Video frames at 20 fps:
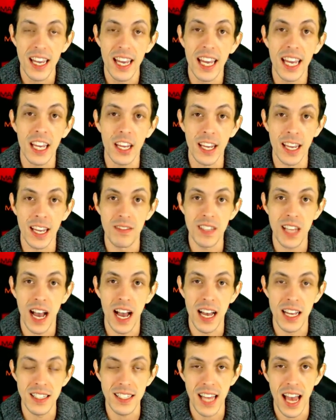It gives
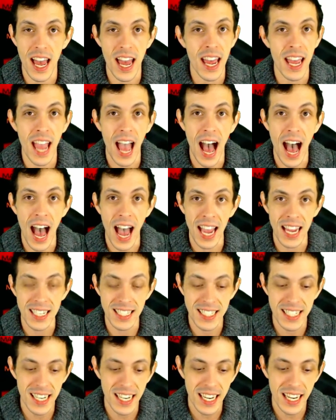us a I
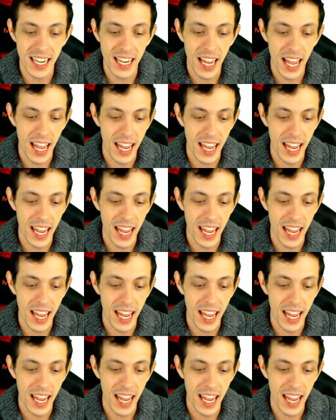D,